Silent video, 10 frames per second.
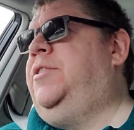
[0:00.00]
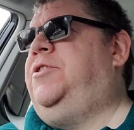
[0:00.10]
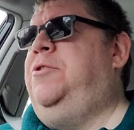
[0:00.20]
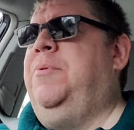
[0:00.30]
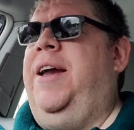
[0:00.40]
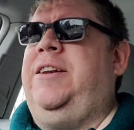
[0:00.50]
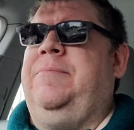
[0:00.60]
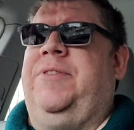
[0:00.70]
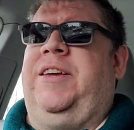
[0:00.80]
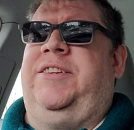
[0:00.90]
Two
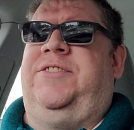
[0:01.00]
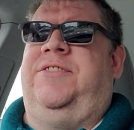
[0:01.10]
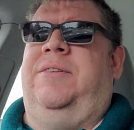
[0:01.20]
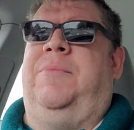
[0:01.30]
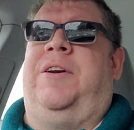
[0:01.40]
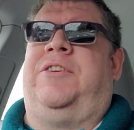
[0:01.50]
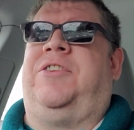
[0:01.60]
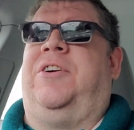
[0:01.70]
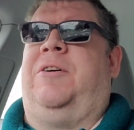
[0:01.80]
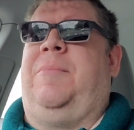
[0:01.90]
random things I wanted to
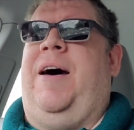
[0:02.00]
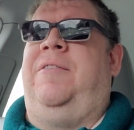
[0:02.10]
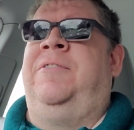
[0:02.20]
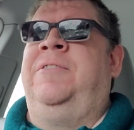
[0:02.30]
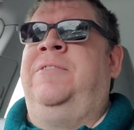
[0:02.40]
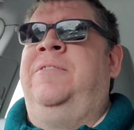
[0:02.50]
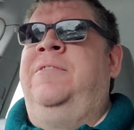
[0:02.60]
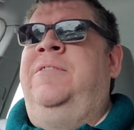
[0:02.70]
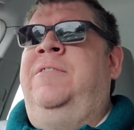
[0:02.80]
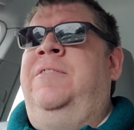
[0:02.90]
talk about.
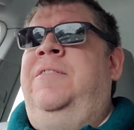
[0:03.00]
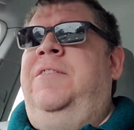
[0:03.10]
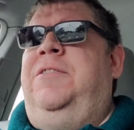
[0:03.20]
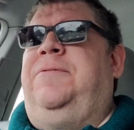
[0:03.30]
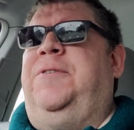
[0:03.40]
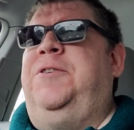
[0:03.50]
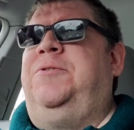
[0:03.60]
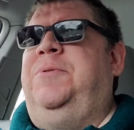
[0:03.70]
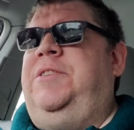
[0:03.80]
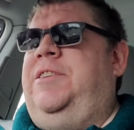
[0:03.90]
The
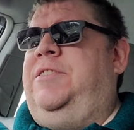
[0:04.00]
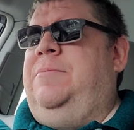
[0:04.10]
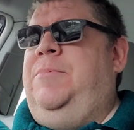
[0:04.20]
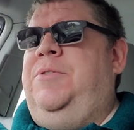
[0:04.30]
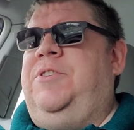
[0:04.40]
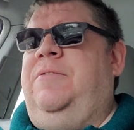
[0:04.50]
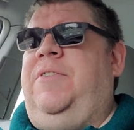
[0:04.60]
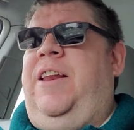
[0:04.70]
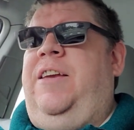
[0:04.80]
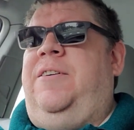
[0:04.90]
first was this amusing
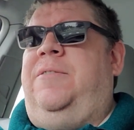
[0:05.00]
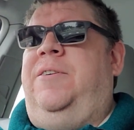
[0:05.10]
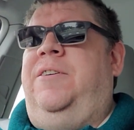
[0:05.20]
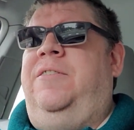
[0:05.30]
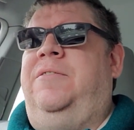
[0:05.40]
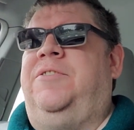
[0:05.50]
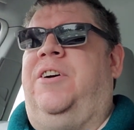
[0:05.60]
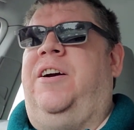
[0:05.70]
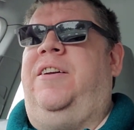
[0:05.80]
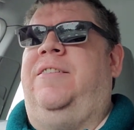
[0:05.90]
video,
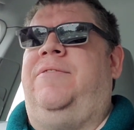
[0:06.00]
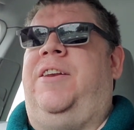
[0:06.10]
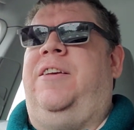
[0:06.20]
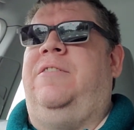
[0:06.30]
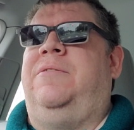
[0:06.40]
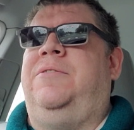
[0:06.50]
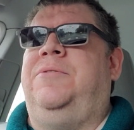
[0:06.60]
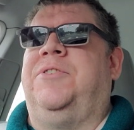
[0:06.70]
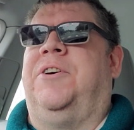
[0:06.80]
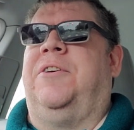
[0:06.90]
a
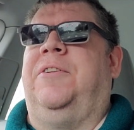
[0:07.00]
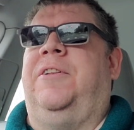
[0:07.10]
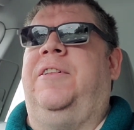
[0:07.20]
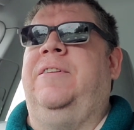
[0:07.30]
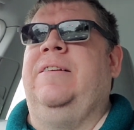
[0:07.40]
news article.